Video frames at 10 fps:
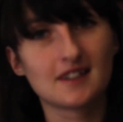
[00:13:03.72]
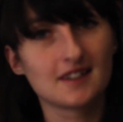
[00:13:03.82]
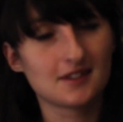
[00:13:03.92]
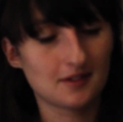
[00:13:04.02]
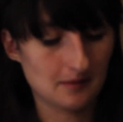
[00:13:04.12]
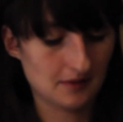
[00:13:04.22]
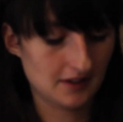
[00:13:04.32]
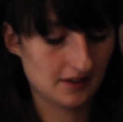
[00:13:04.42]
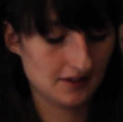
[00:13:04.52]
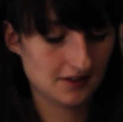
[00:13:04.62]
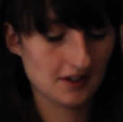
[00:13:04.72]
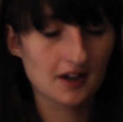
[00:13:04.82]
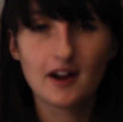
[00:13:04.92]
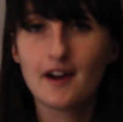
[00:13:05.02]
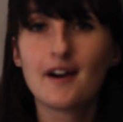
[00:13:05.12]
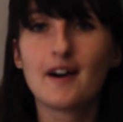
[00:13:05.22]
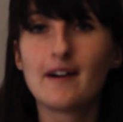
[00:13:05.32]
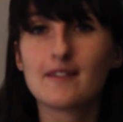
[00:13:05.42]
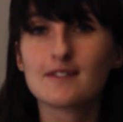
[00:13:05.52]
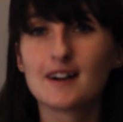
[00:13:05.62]
here, so I'm gonna just
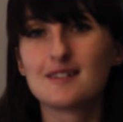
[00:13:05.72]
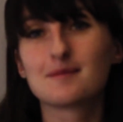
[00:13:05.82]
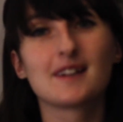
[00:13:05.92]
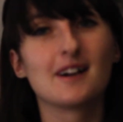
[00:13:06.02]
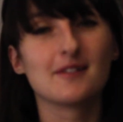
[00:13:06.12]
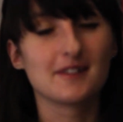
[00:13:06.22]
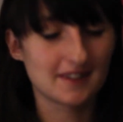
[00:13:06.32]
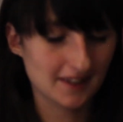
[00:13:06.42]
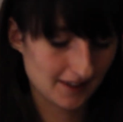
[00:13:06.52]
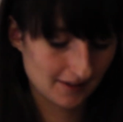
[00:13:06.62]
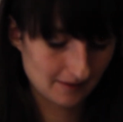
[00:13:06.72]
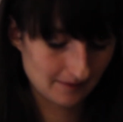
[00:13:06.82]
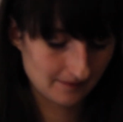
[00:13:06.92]
unwrap that one now.